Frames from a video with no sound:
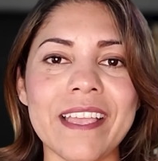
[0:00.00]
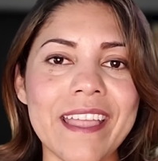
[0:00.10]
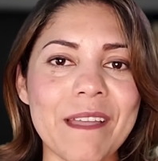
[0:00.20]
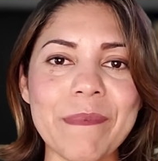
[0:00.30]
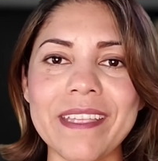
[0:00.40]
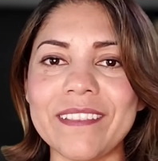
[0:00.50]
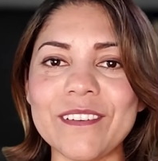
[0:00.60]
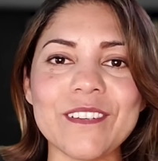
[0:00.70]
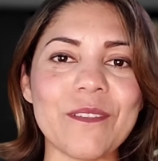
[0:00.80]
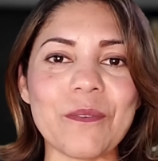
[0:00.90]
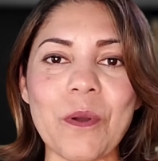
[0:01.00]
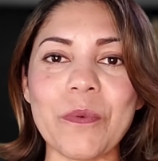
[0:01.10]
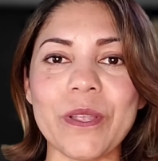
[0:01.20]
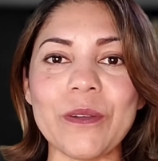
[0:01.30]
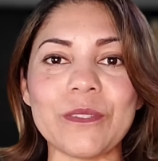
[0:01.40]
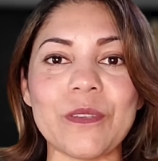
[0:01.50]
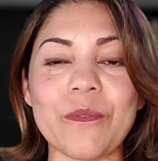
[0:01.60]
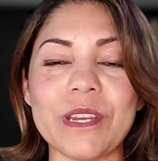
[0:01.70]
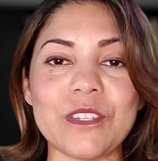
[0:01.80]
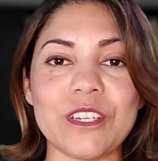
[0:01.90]
I mean, there's nothing wrong with go to the
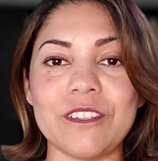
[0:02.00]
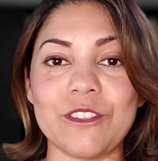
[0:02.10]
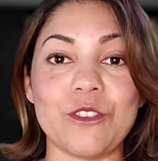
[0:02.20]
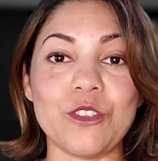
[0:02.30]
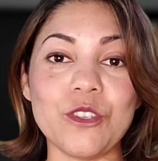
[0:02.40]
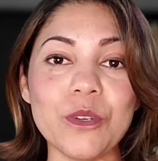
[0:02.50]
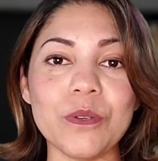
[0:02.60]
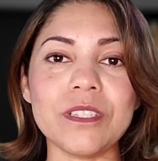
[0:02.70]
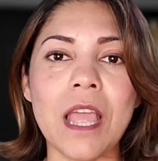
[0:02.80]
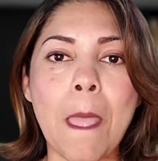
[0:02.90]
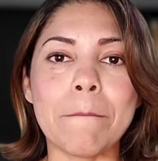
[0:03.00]
range and just shoot,